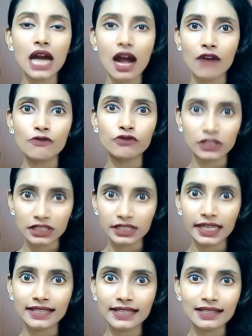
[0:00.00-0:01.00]
harmful
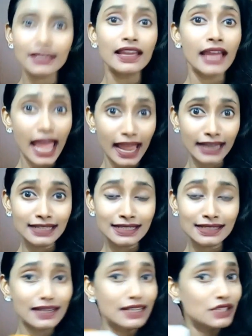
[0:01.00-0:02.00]
things.
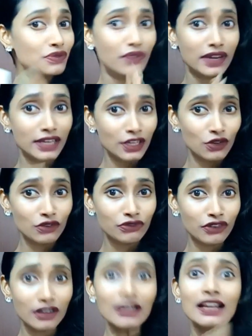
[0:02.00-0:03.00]
Hence, it is very good
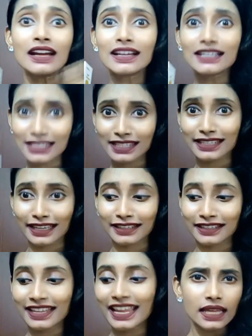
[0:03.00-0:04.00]
for
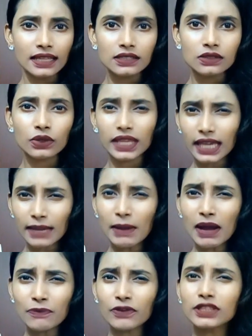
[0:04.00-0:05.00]
skin. So they
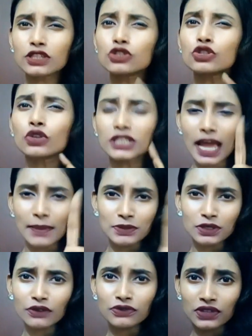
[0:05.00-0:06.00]
came up with two
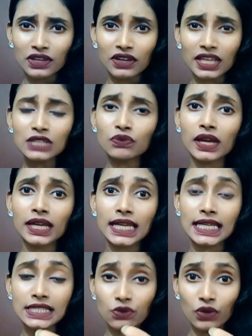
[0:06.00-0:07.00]
types of series. One
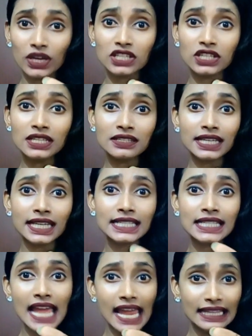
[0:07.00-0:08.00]
is green tea
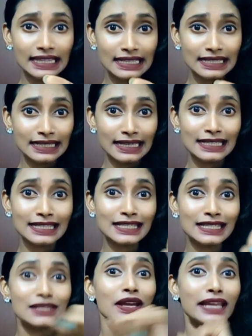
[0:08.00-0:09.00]
series, and this
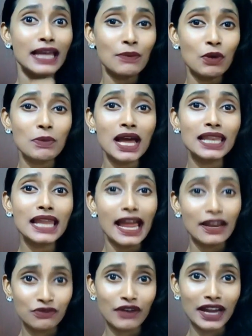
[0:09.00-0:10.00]
is chamomile
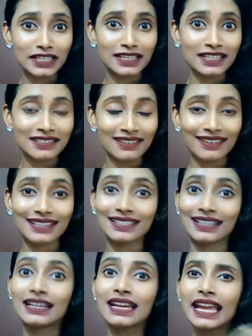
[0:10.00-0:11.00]
and white tea
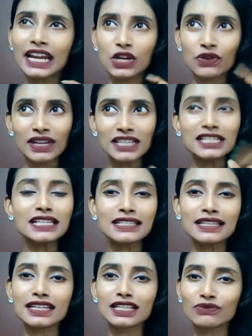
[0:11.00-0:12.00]
series. Green tea
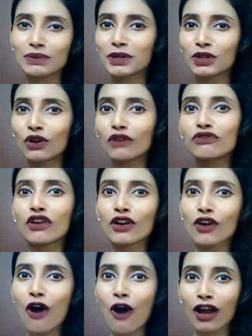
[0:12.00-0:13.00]
series will be good
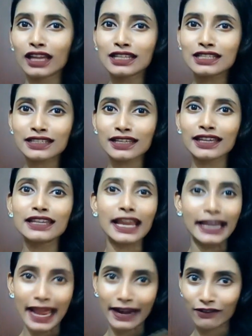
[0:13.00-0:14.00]
for oil
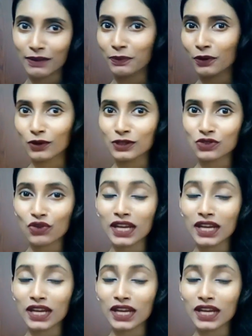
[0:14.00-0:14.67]
skin and acne prone